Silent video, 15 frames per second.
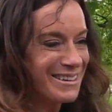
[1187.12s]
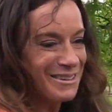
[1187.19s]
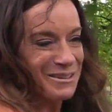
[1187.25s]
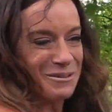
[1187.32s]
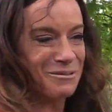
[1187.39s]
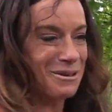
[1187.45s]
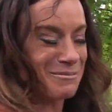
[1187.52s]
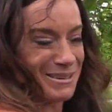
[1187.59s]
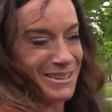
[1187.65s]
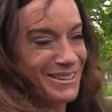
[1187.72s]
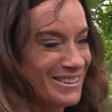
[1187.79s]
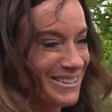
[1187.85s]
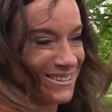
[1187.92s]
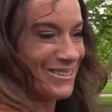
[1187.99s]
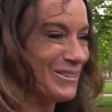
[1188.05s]
women
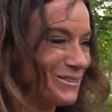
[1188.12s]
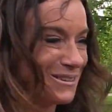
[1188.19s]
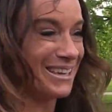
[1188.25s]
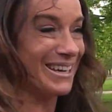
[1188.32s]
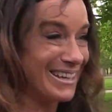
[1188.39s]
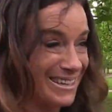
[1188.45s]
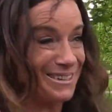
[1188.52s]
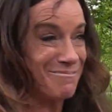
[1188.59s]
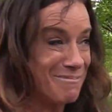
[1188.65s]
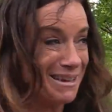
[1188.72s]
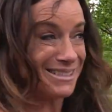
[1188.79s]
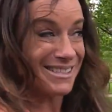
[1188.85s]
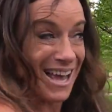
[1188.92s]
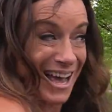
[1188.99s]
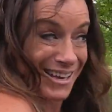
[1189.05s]
who kick
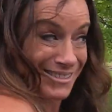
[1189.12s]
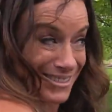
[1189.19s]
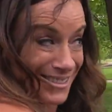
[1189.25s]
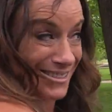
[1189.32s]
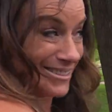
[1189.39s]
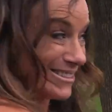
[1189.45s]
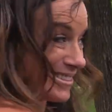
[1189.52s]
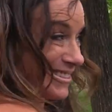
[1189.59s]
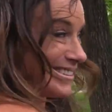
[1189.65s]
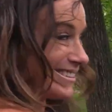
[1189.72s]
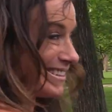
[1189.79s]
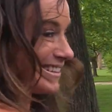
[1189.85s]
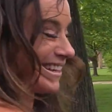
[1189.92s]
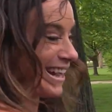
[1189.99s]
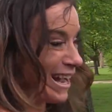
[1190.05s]
men's asses.
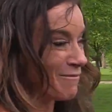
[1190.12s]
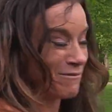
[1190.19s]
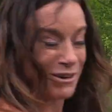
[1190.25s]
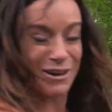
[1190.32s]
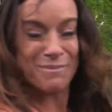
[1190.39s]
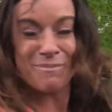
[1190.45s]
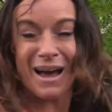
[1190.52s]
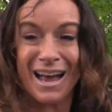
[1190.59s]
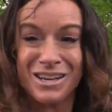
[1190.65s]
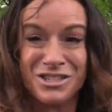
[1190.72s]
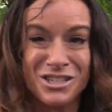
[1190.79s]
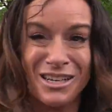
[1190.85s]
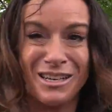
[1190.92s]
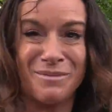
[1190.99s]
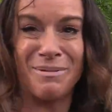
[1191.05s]
I'm very
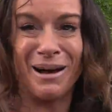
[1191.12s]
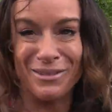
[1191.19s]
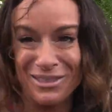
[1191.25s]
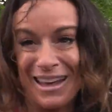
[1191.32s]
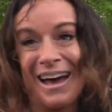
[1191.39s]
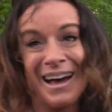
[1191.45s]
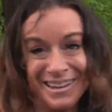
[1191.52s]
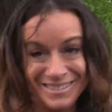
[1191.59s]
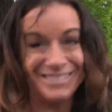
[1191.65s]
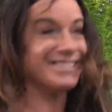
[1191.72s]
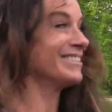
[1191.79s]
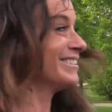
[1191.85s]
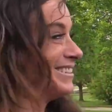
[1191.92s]
passionate about that.